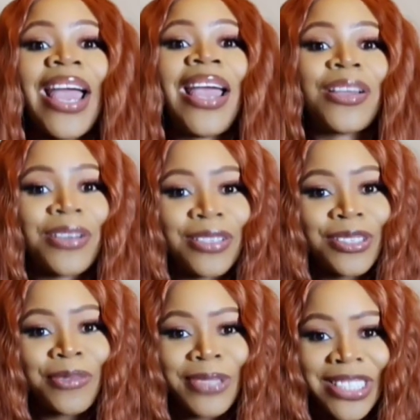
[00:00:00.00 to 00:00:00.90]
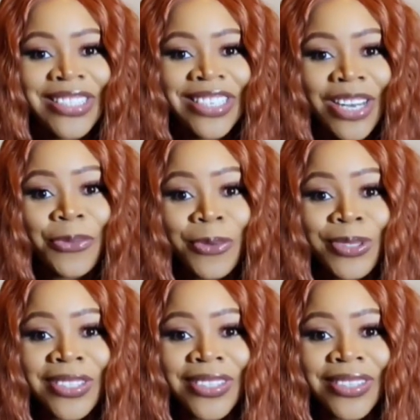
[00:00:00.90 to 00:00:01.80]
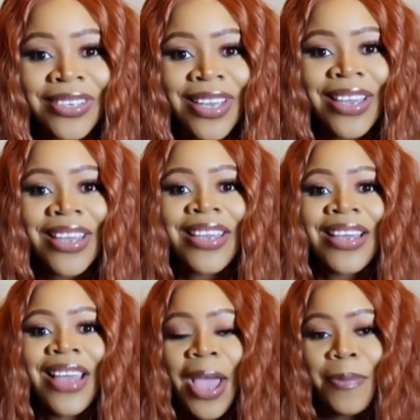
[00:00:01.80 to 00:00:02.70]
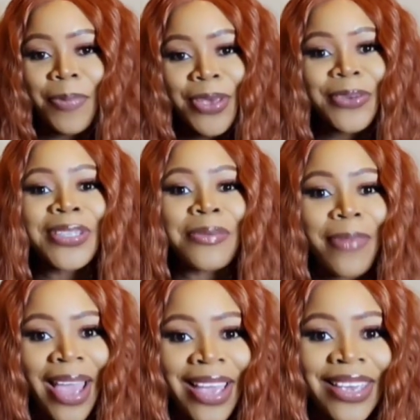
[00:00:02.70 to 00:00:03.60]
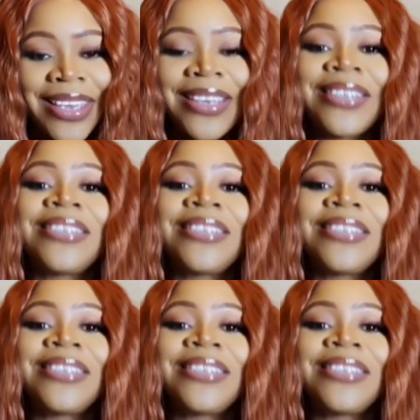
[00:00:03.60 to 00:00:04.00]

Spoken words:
I got some ginger root, I peeled the back,